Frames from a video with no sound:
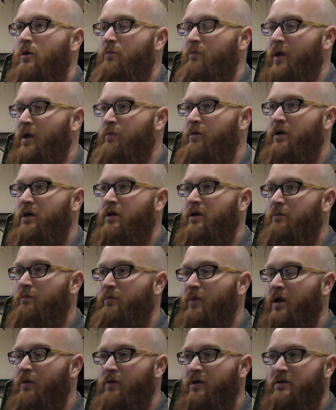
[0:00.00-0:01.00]
Maybe,
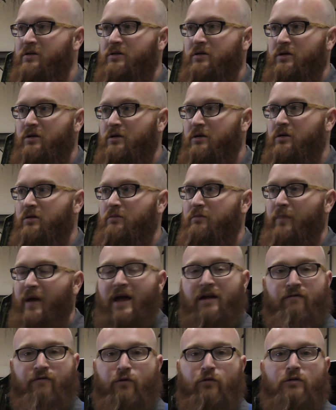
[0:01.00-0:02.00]
maybe it's a
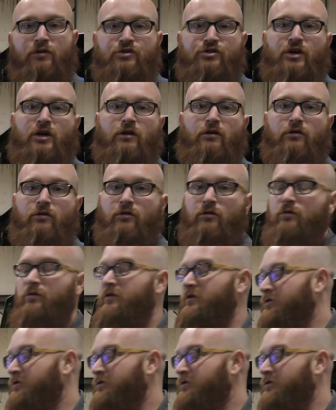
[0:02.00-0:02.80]
bad fuel injector, or